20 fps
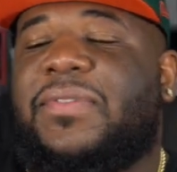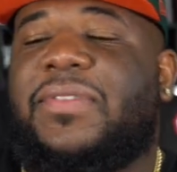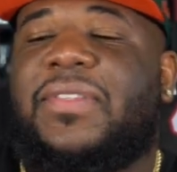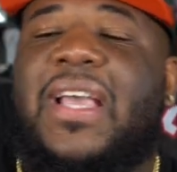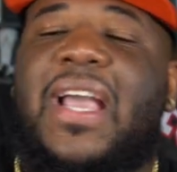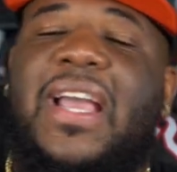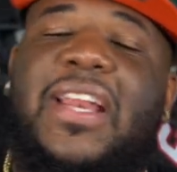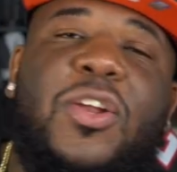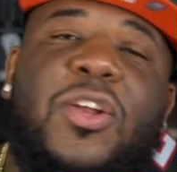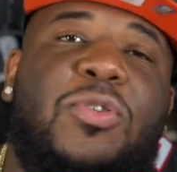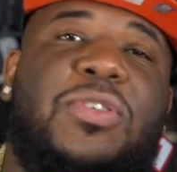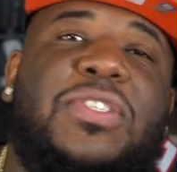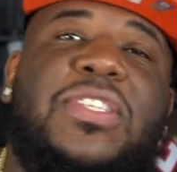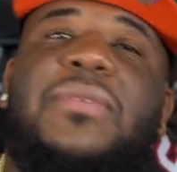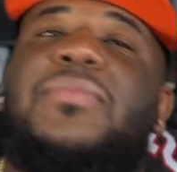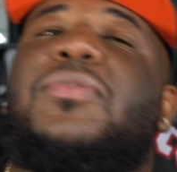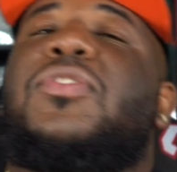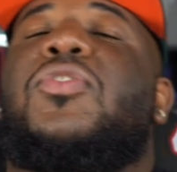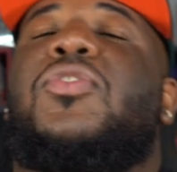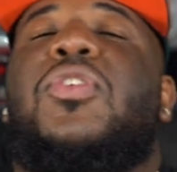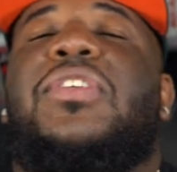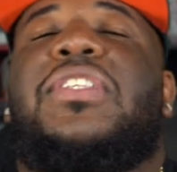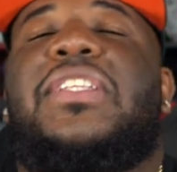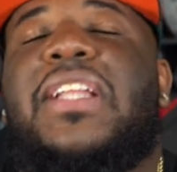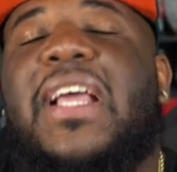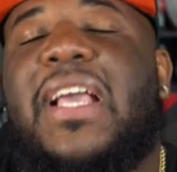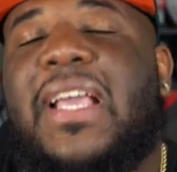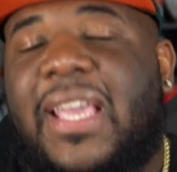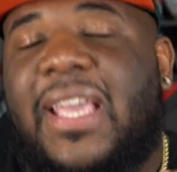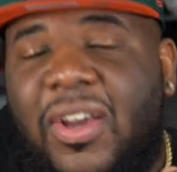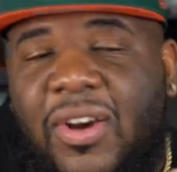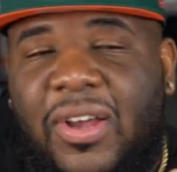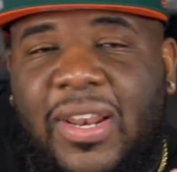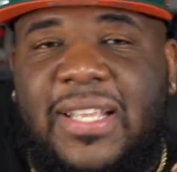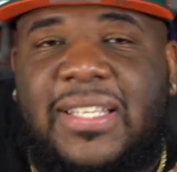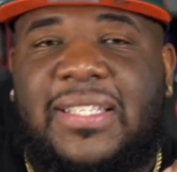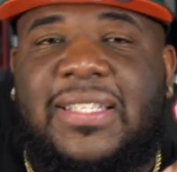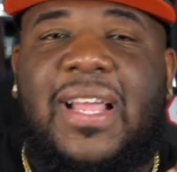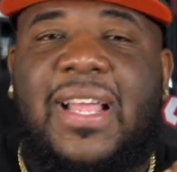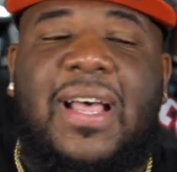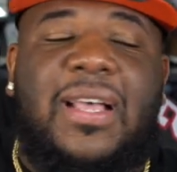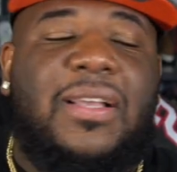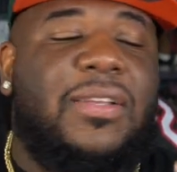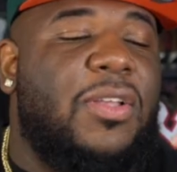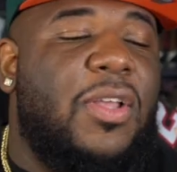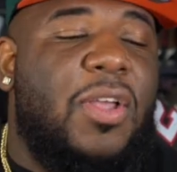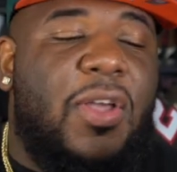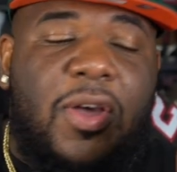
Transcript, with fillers: I know some stores did not get all their stock.